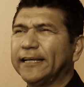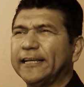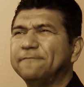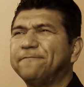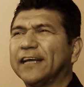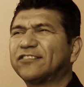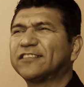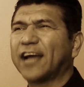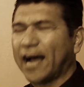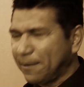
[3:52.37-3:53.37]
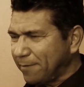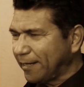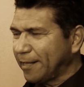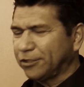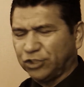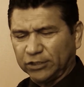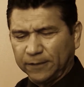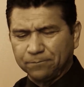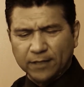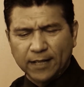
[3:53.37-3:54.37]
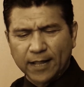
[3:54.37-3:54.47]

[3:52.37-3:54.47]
Invest time and energy.